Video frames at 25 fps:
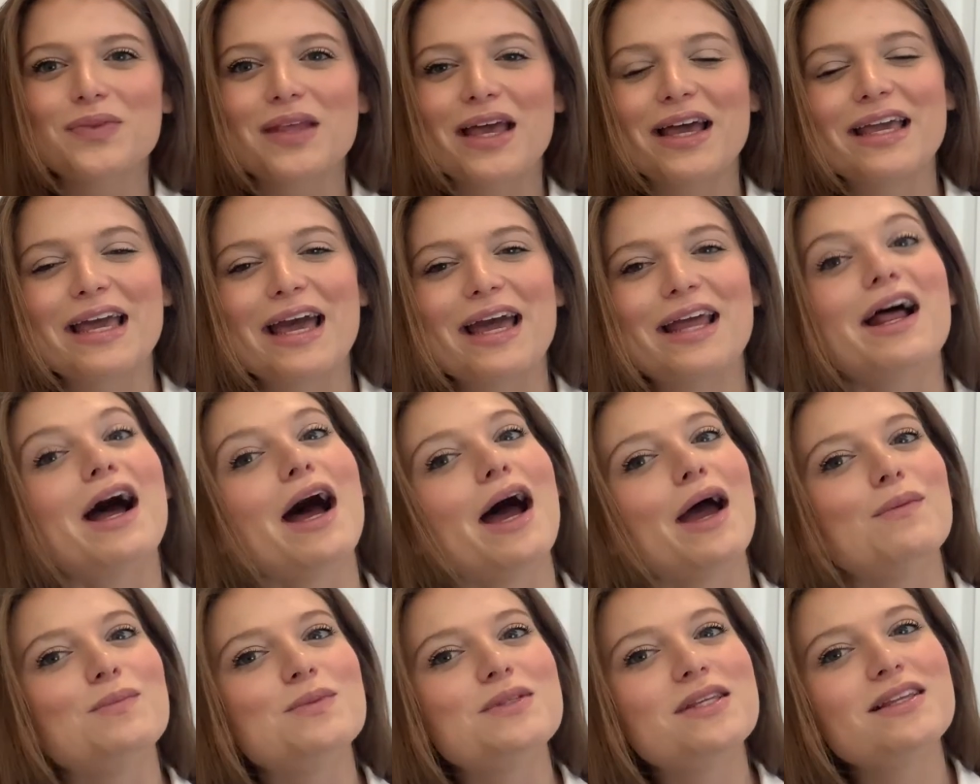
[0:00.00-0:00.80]
Again,
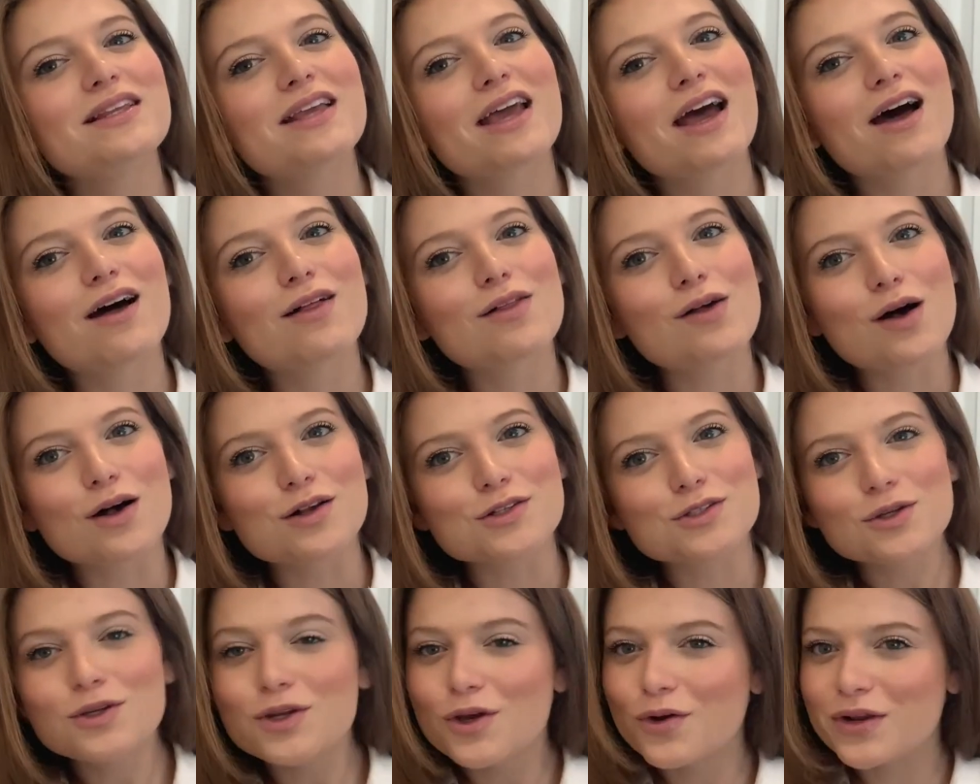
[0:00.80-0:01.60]
I'm Danielle,
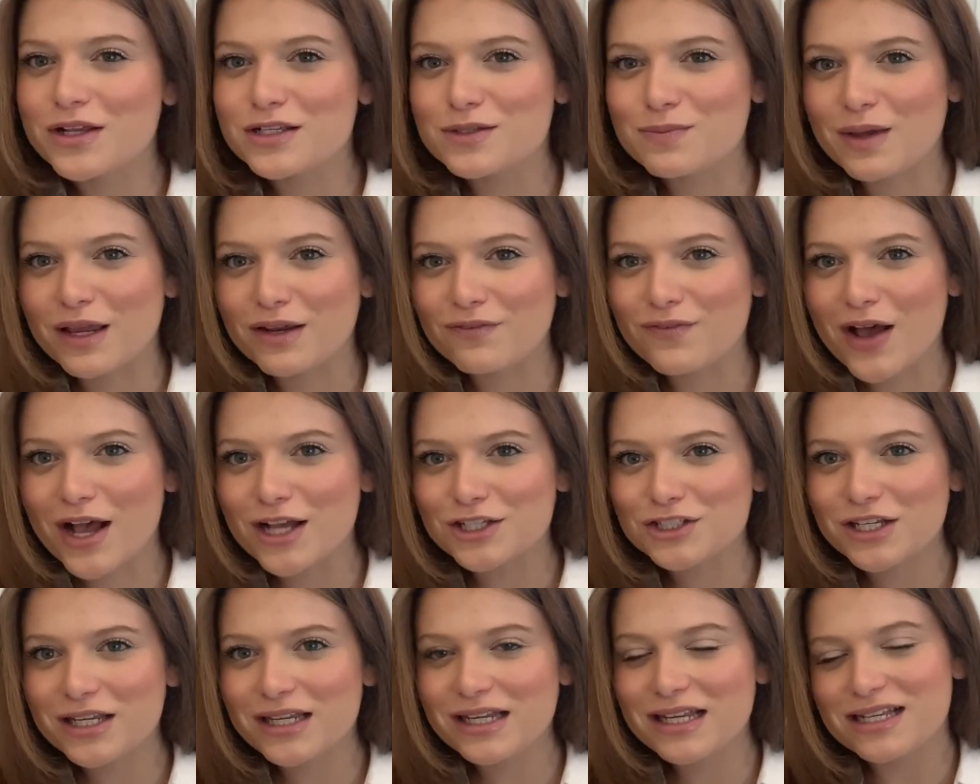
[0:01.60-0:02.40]
also known as Main
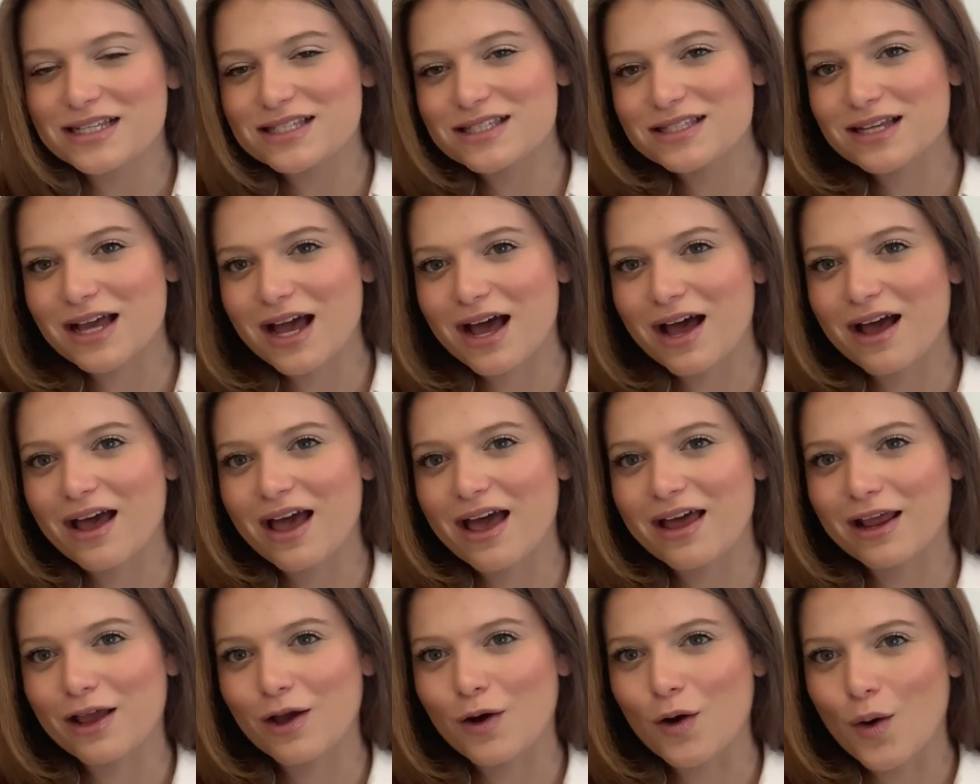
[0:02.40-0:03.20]
Fashionista,
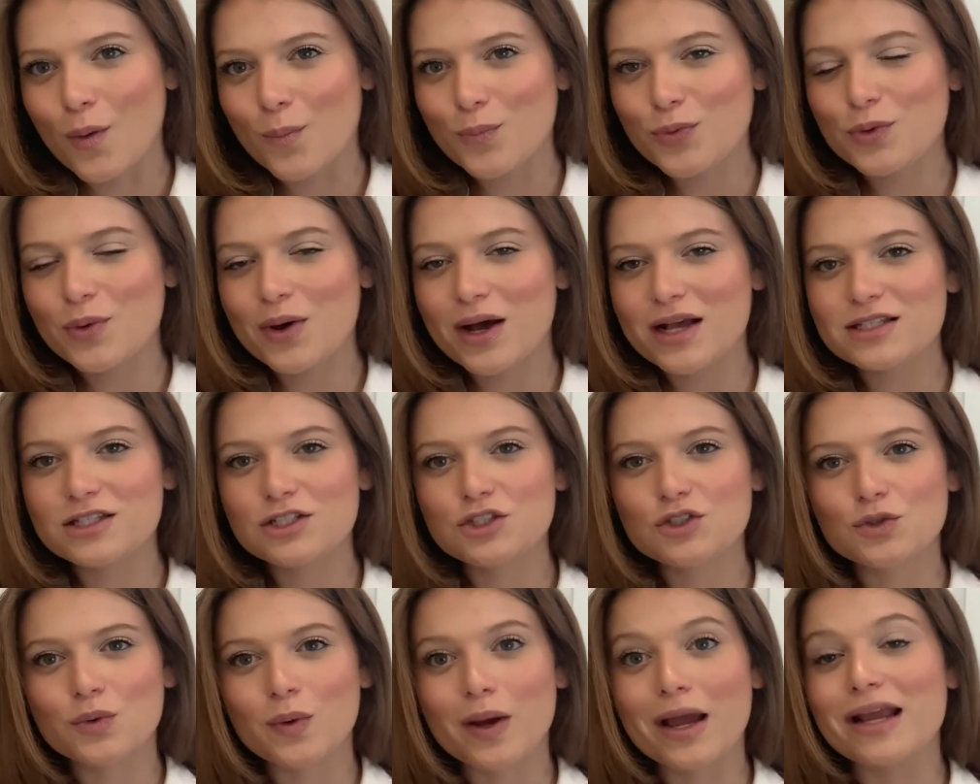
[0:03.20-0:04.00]
and I hope you guys
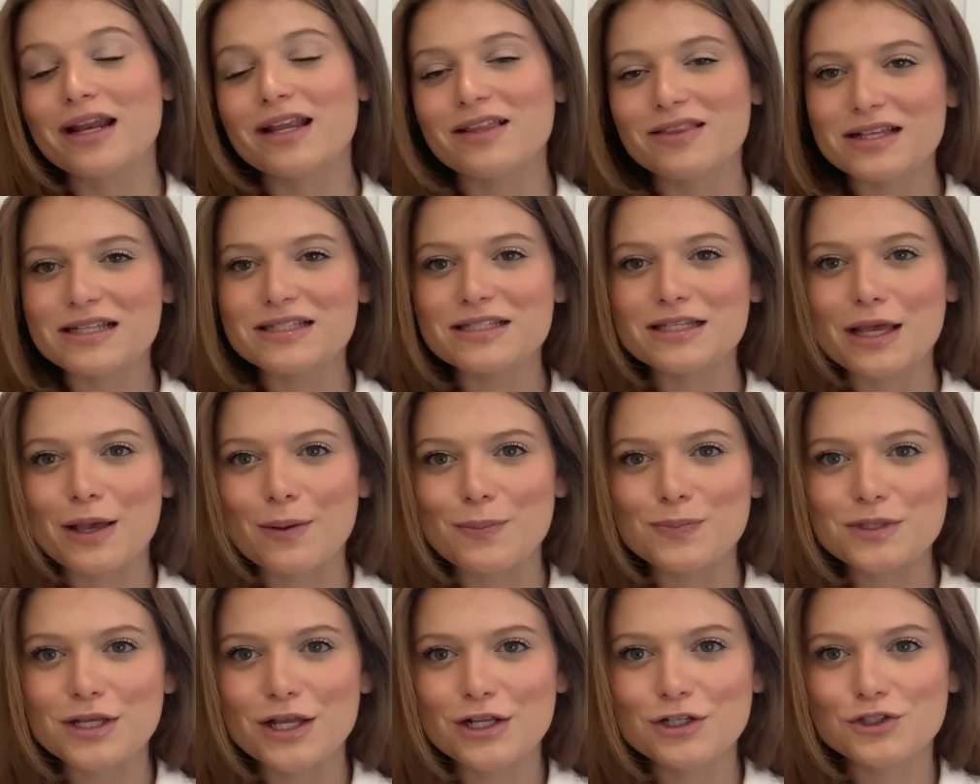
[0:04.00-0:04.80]
enjoyed these
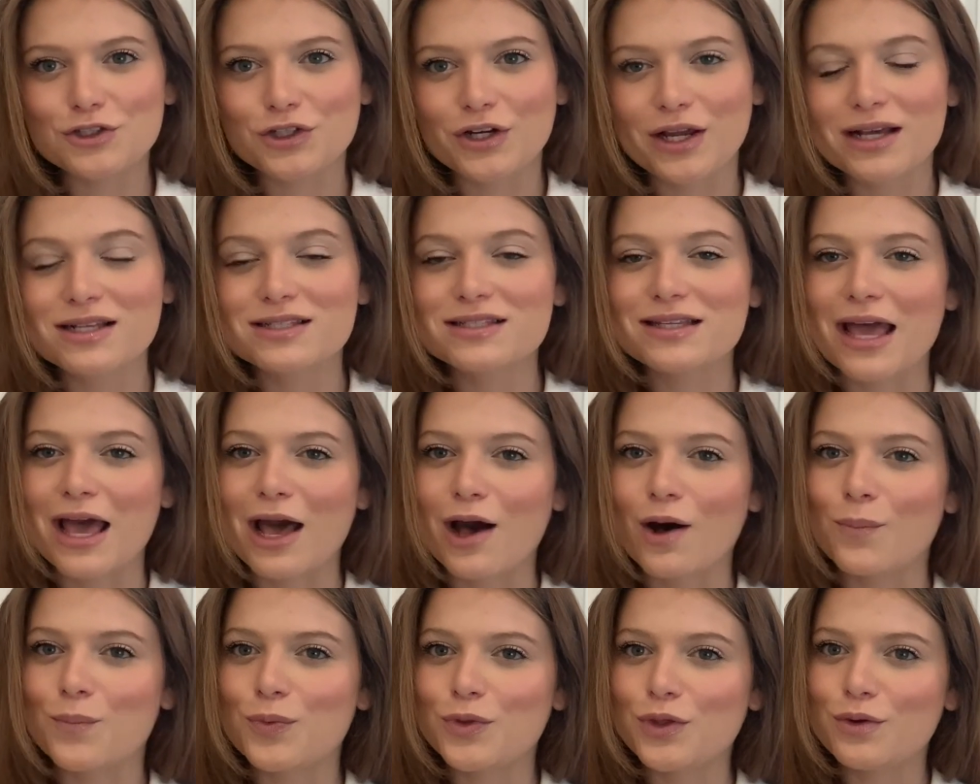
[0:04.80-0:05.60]
tips and tricks to
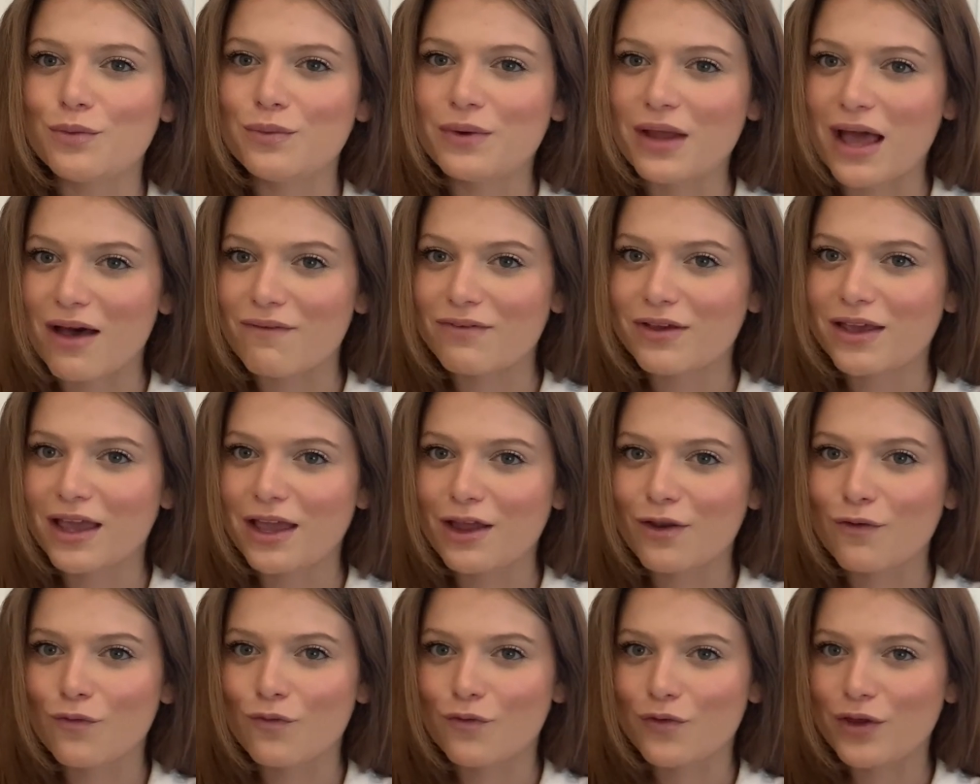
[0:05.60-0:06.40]
help you
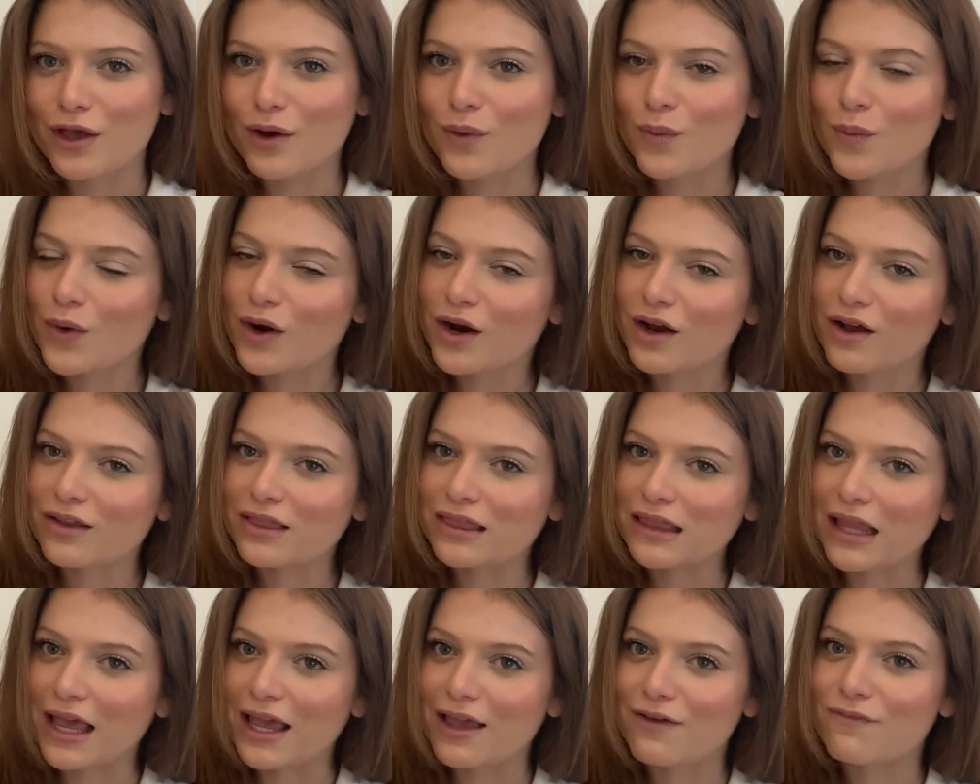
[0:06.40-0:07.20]
navigate real
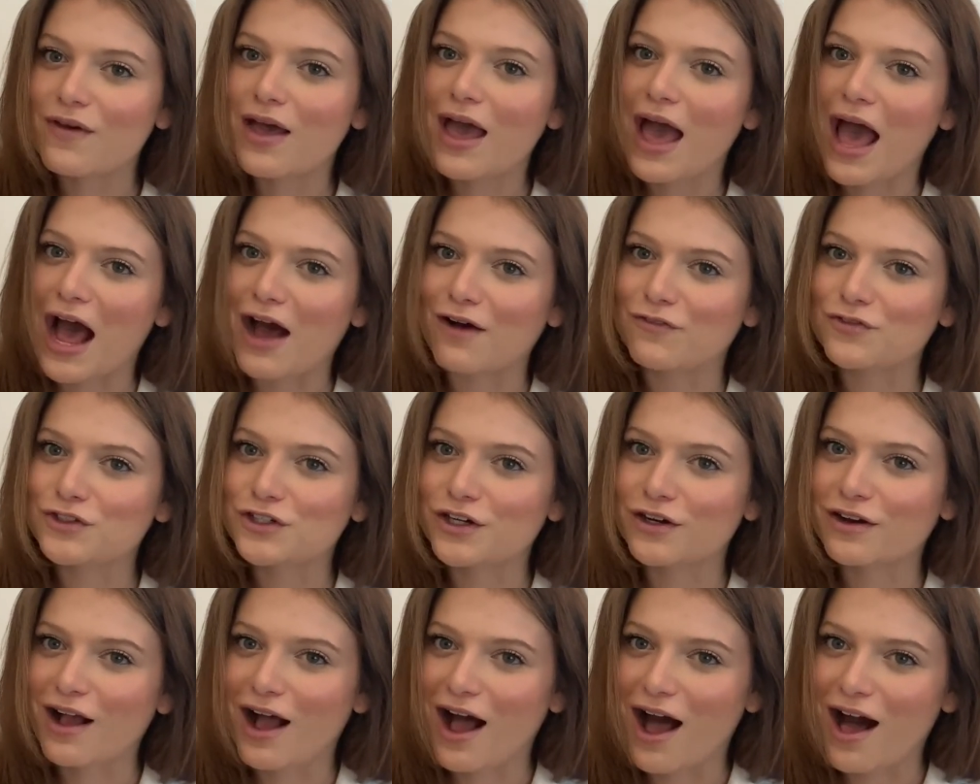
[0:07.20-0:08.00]
world life
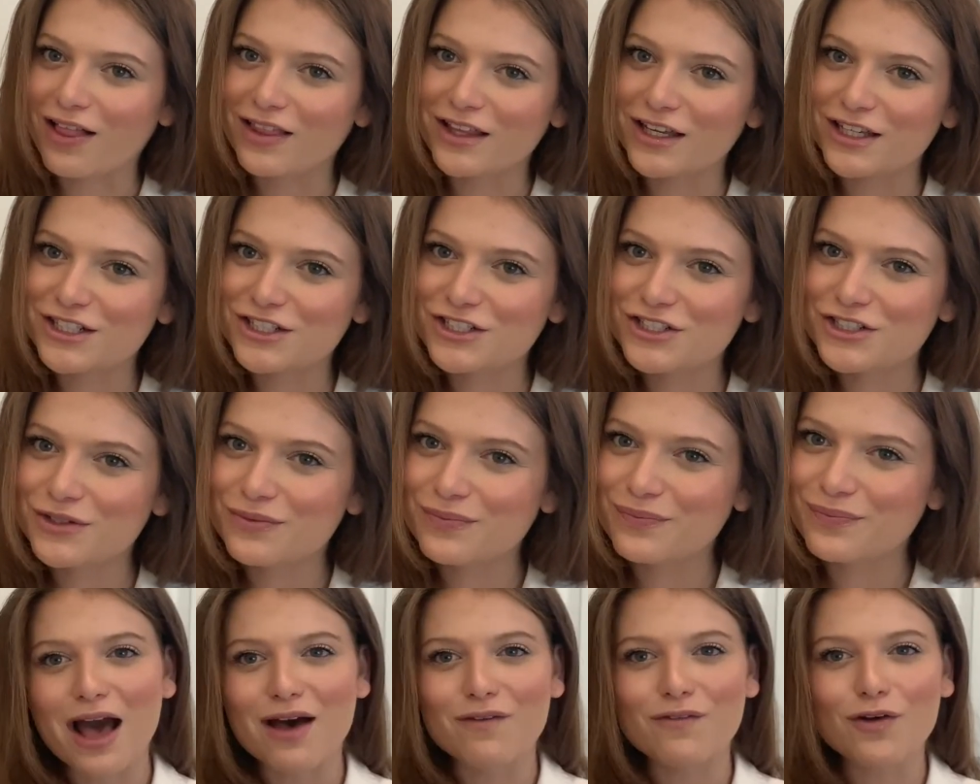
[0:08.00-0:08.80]
after college.
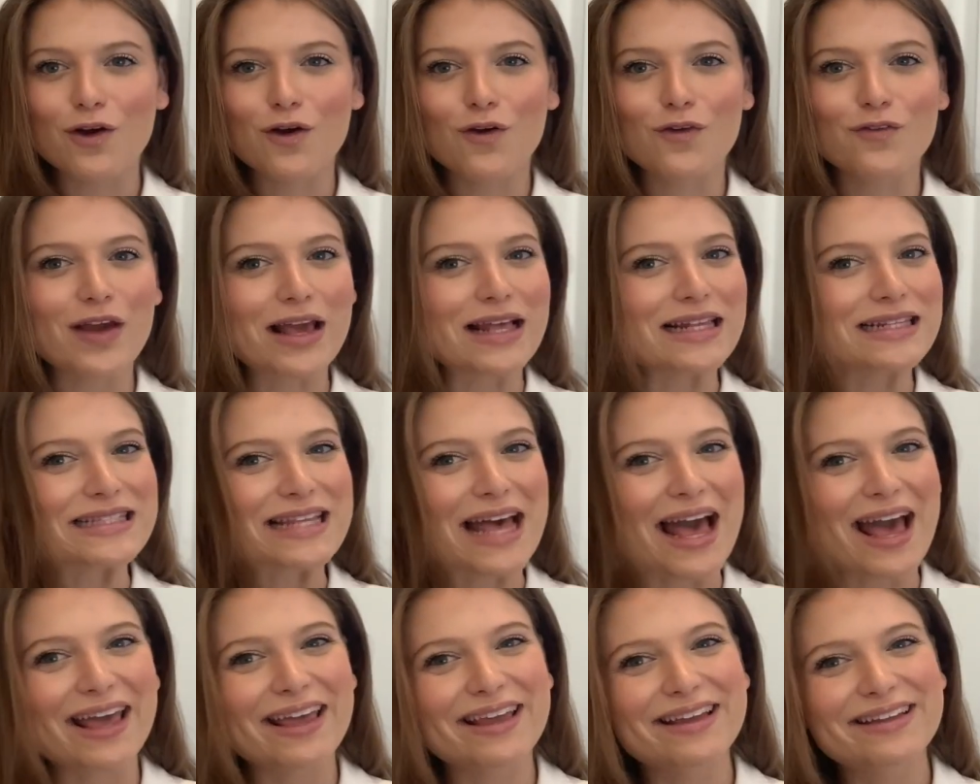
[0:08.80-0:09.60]
Have a great
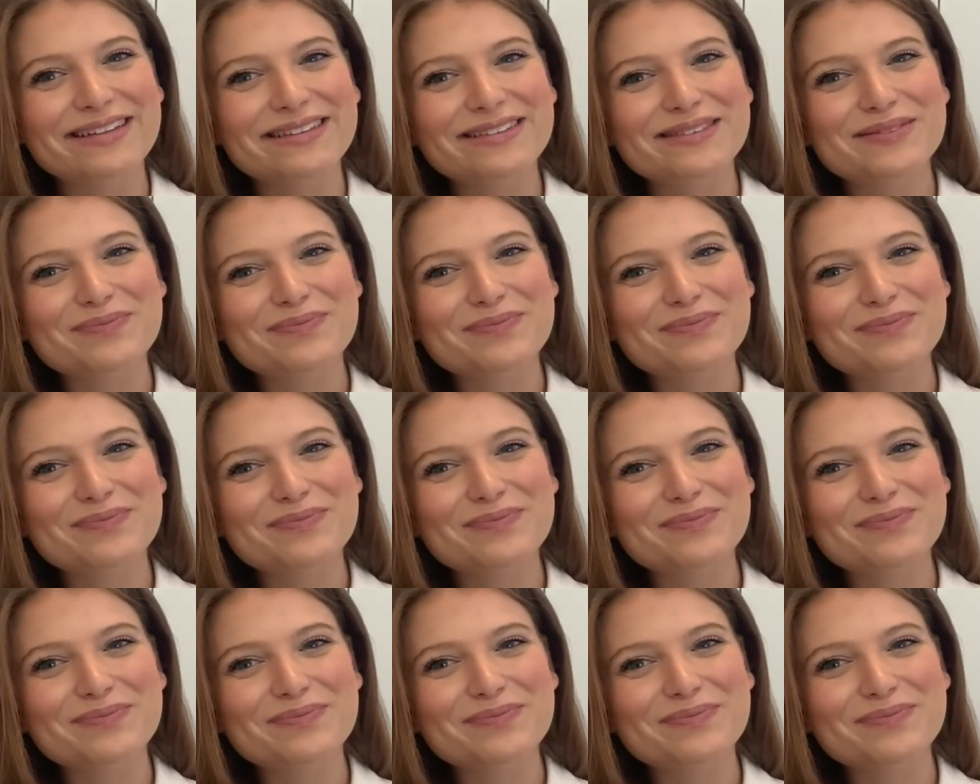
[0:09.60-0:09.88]
day.